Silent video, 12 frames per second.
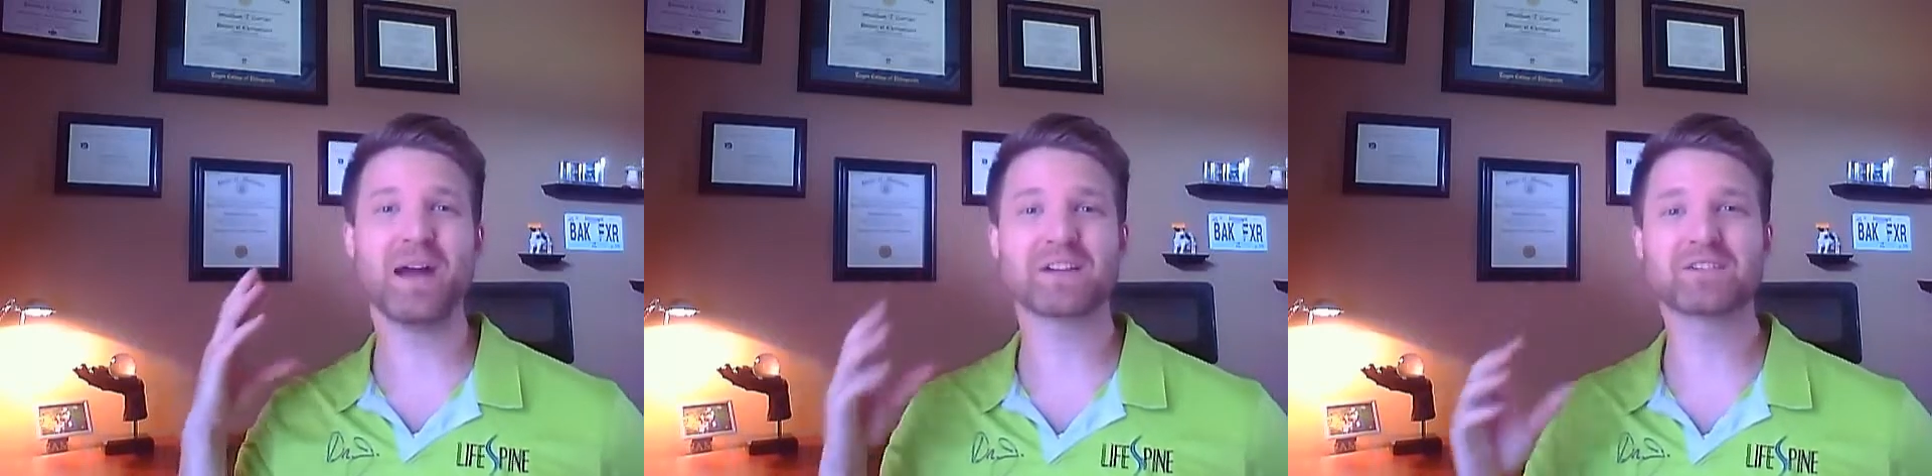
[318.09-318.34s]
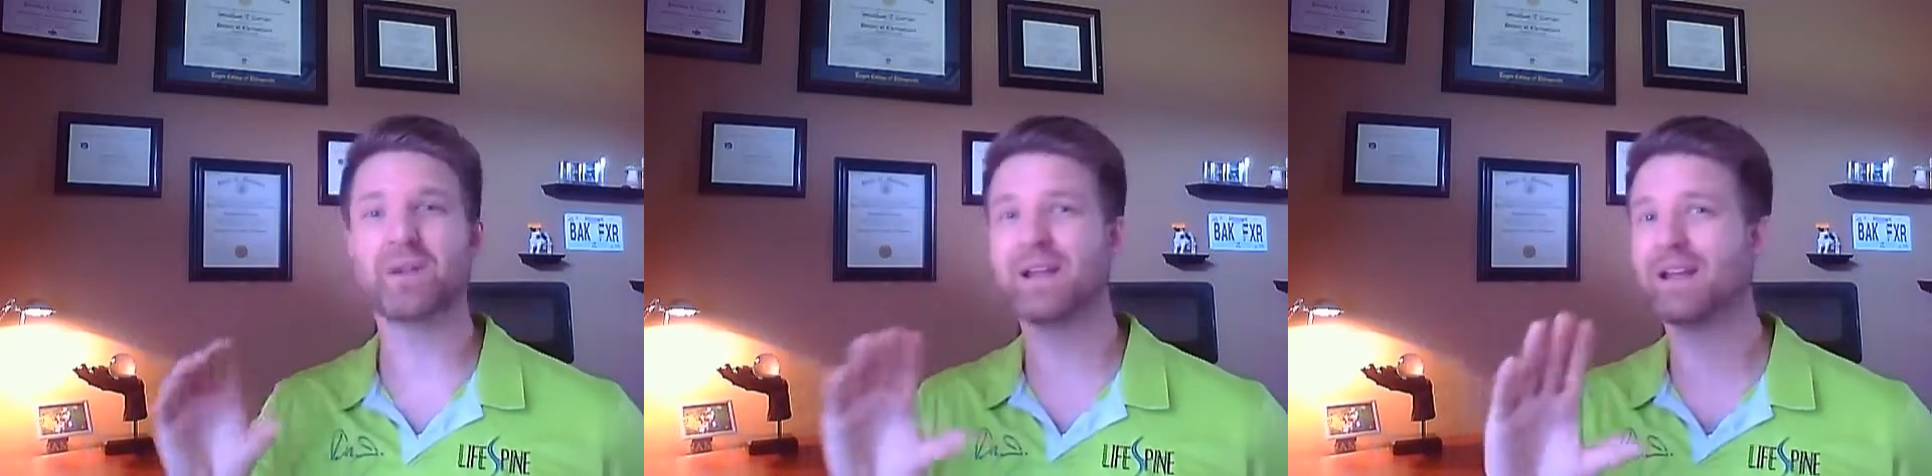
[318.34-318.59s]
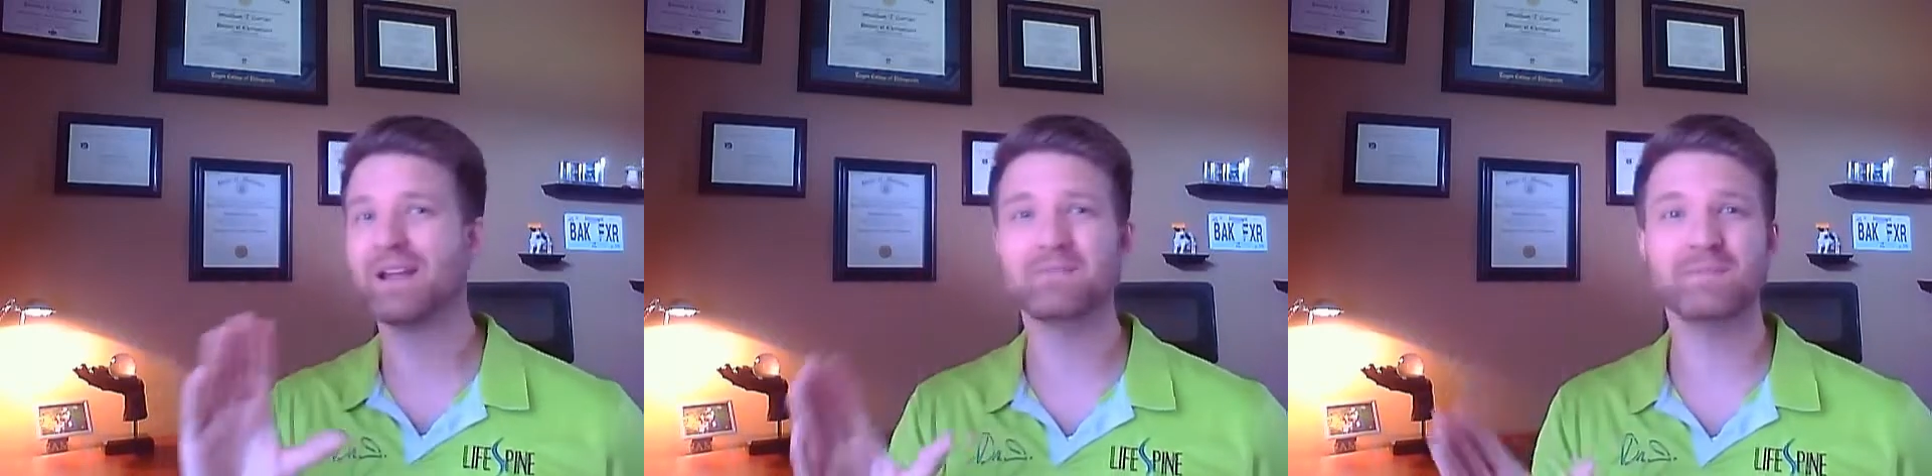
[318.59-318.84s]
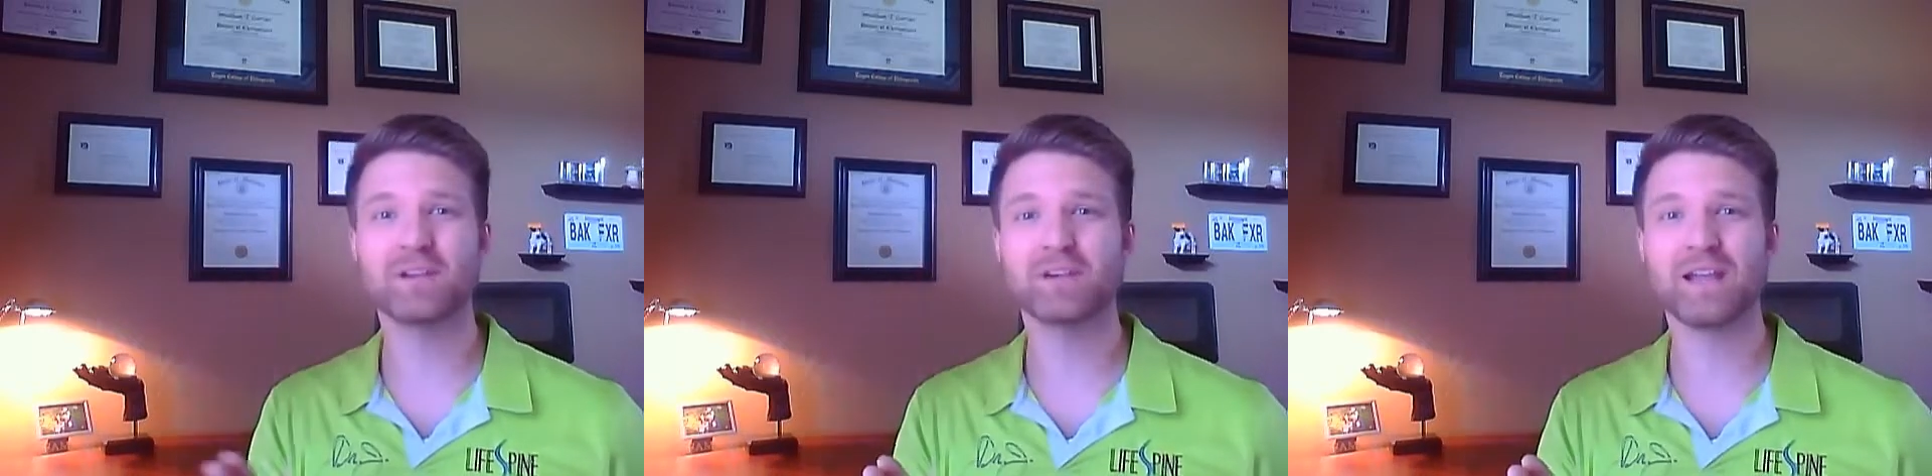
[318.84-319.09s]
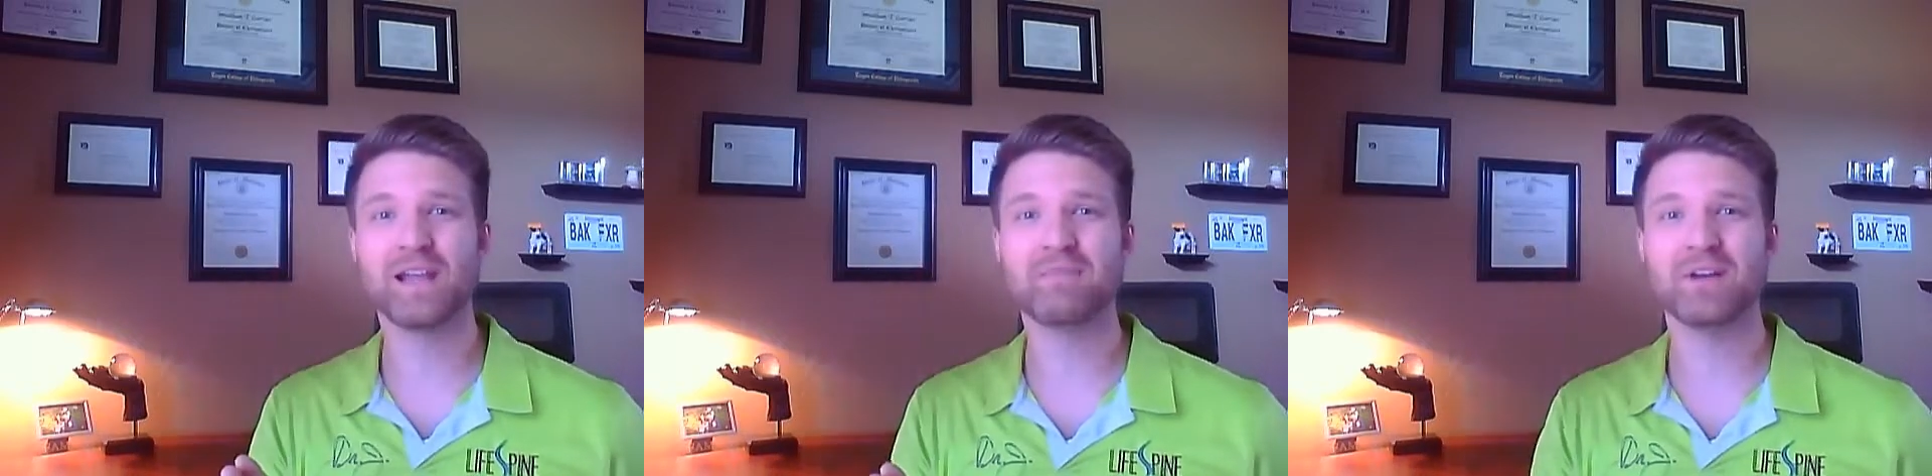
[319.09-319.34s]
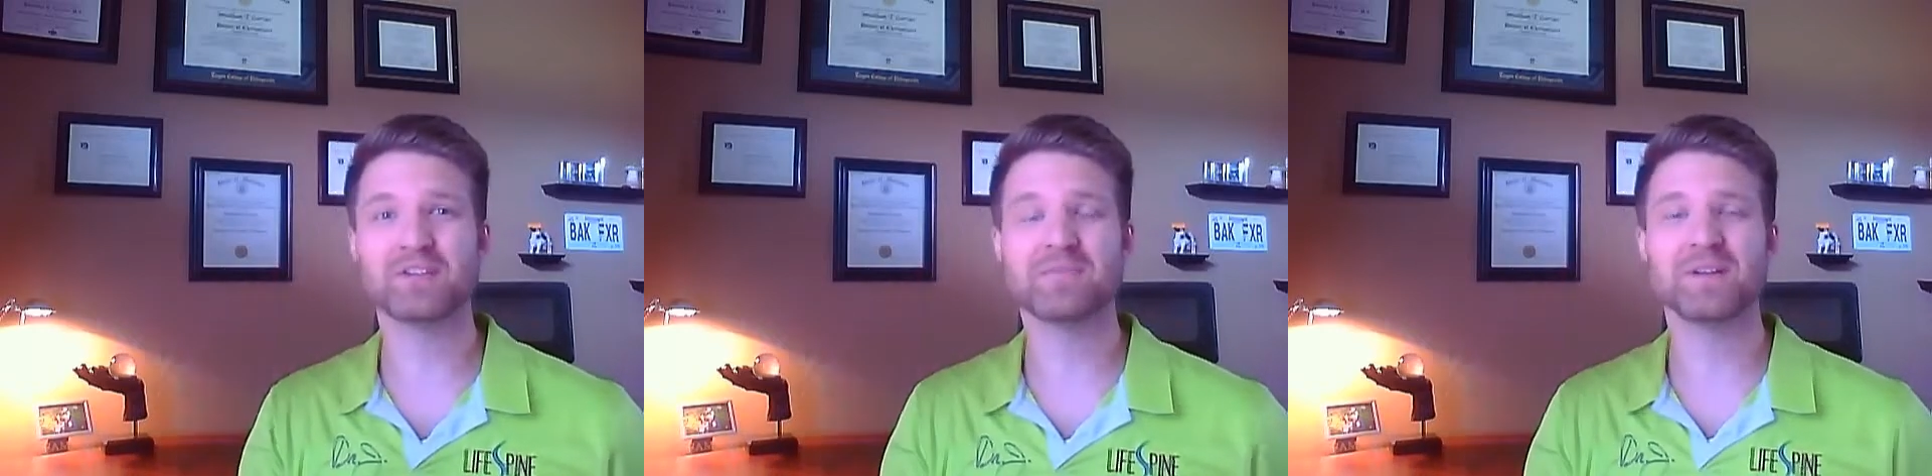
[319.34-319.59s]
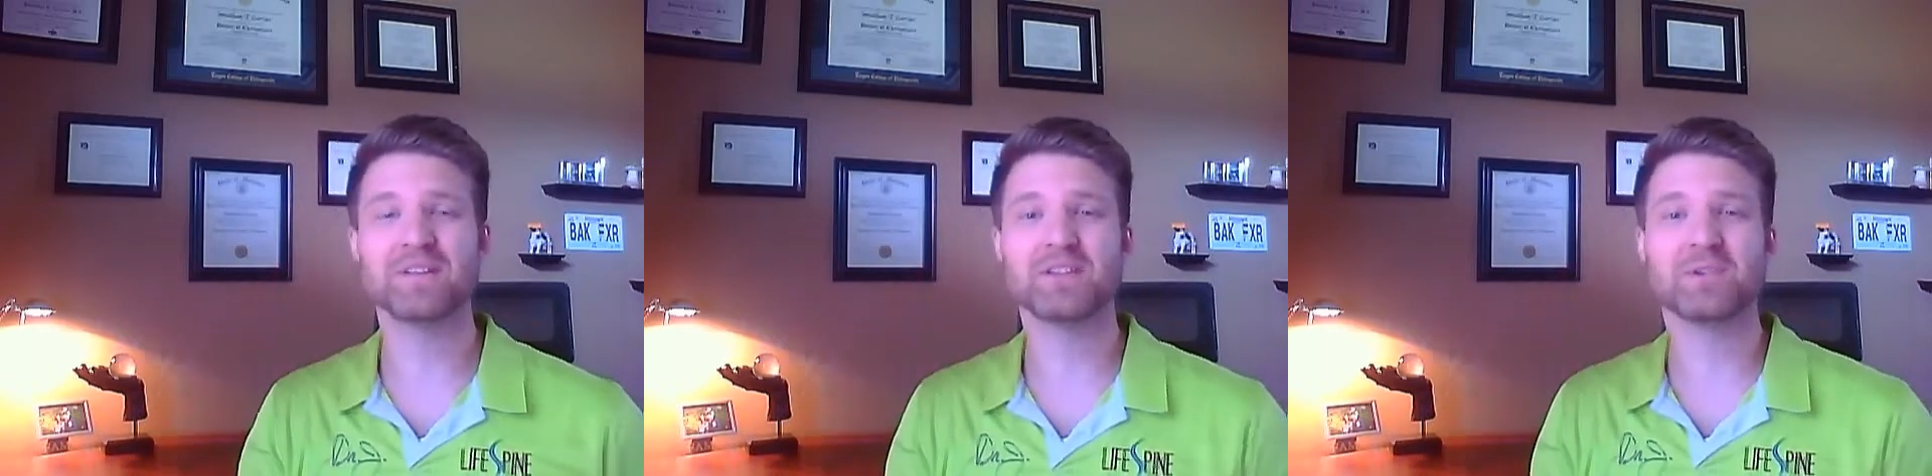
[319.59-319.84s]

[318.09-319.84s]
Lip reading: x-ray and looking at measurements,